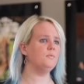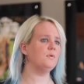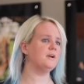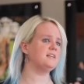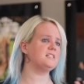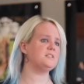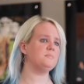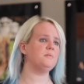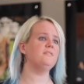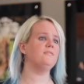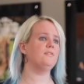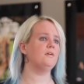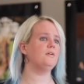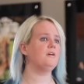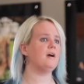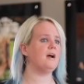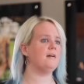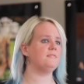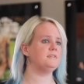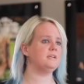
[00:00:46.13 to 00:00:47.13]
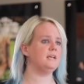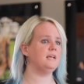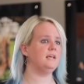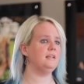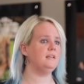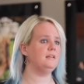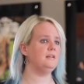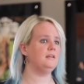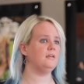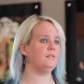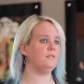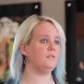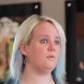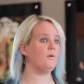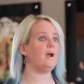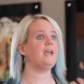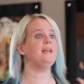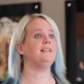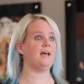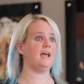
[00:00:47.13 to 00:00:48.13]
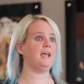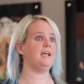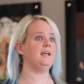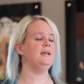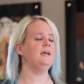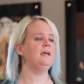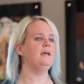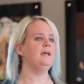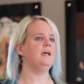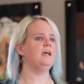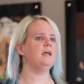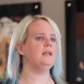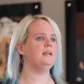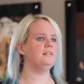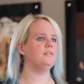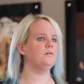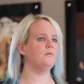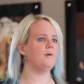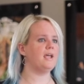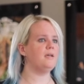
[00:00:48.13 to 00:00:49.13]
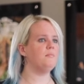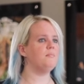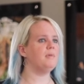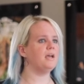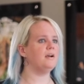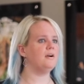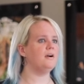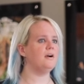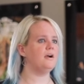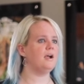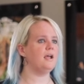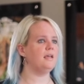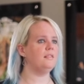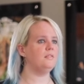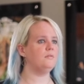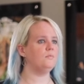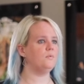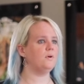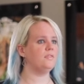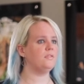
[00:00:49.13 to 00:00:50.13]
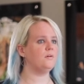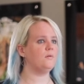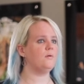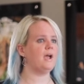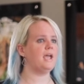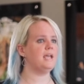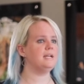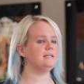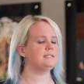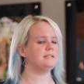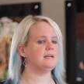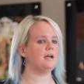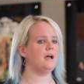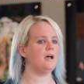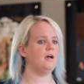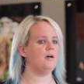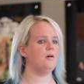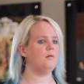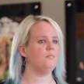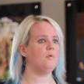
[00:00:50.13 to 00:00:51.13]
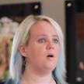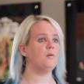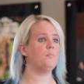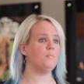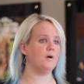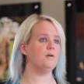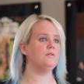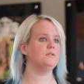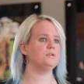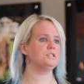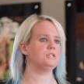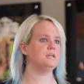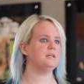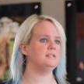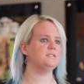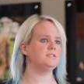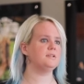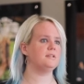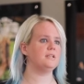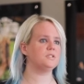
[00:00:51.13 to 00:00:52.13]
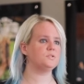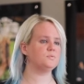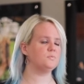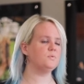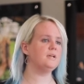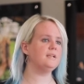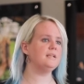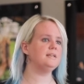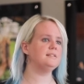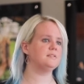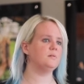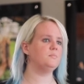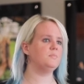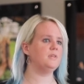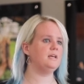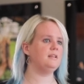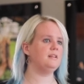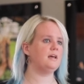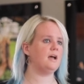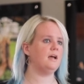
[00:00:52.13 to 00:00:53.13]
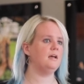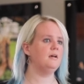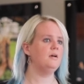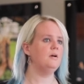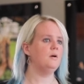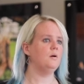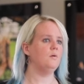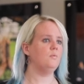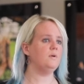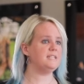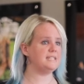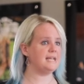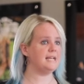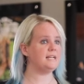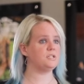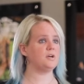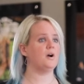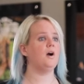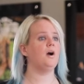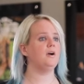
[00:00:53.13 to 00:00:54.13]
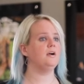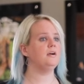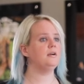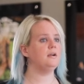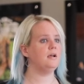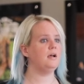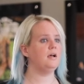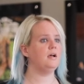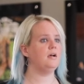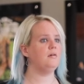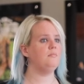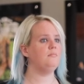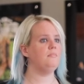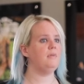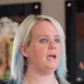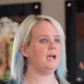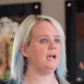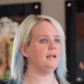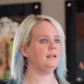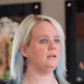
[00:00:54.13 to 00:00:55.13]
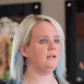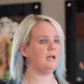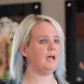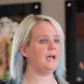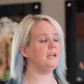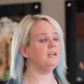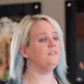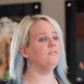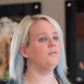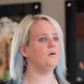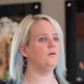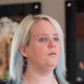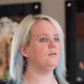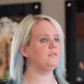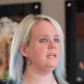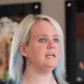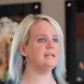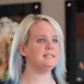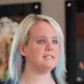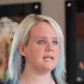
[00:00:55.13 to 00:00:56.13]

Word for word: you want it to be photographed in the right light and in the right manner and with the right um, approach. And so that's really something that we take to heart um, at, at Evoke. The